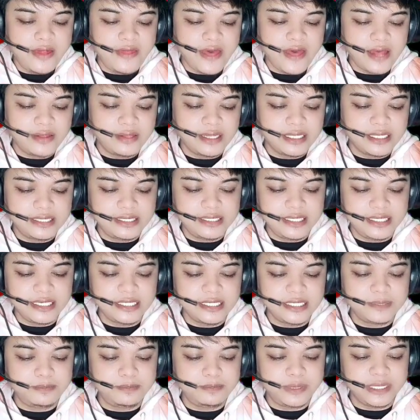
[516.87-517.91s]
that
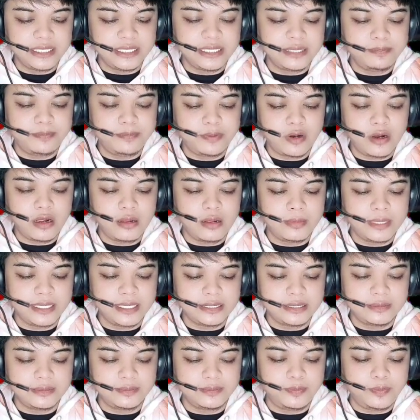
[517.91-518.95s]
she's been
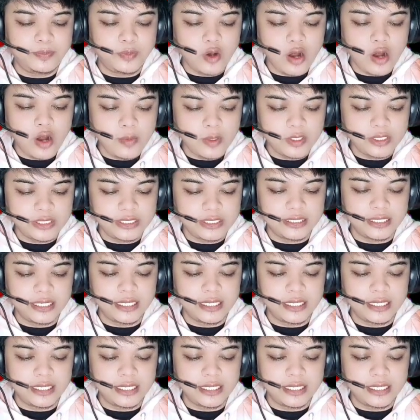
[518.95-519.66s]
promoted